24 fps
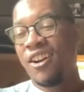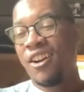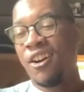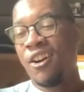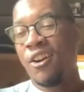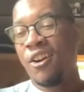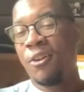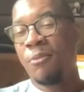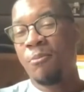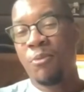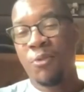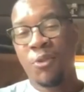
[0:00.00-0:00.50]

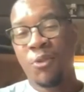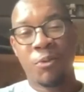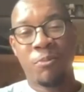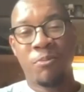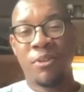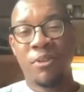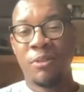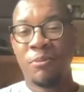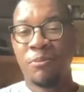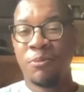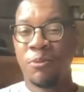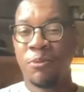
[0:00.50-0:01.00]
poor
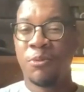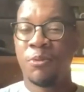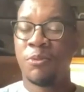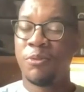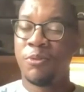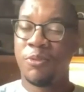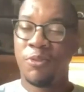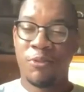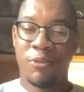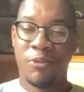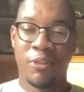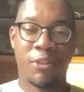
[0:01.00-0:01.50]
people,
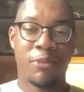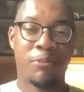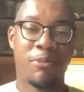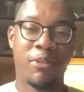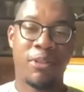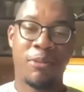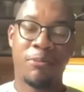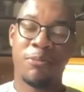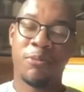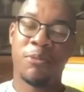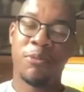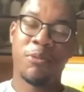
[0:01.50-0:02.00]
queer
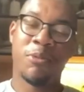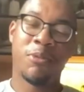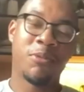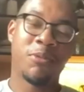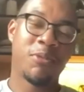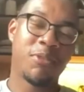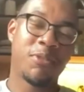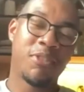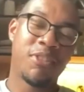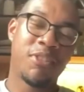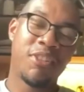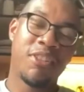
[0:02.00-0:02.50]

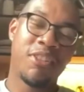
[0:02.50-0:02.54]
people,